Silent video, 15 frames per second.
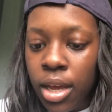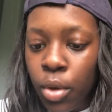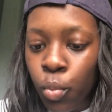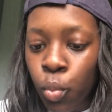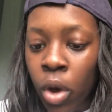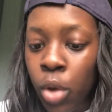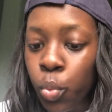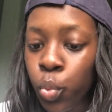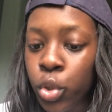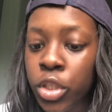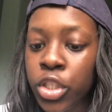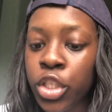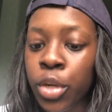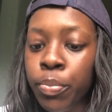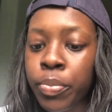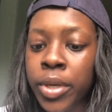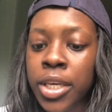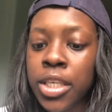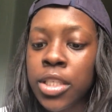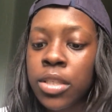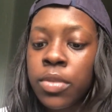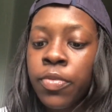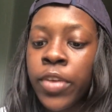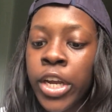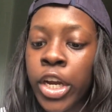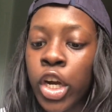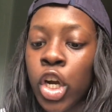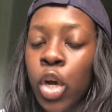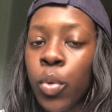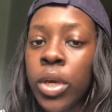What was your biggest
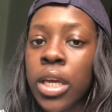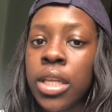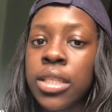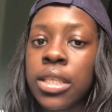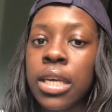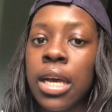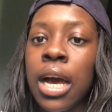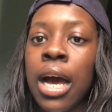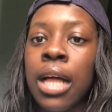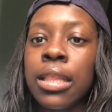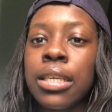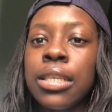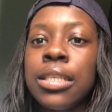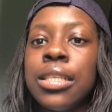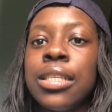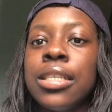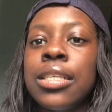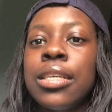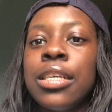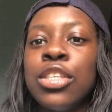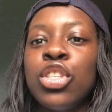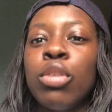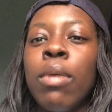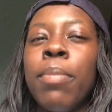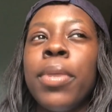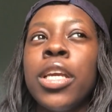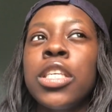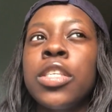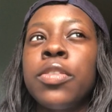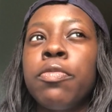fear going into college? So my
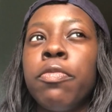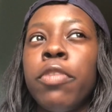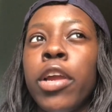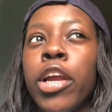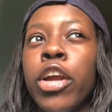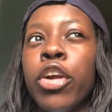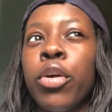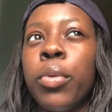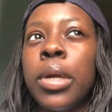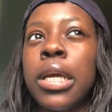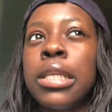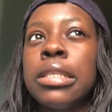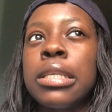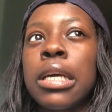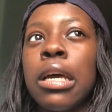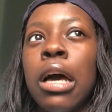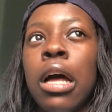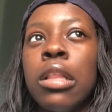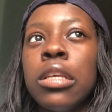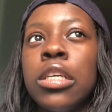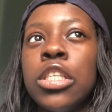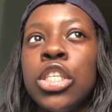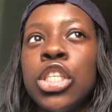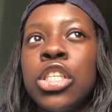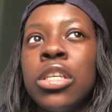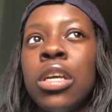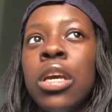biggest fear going into college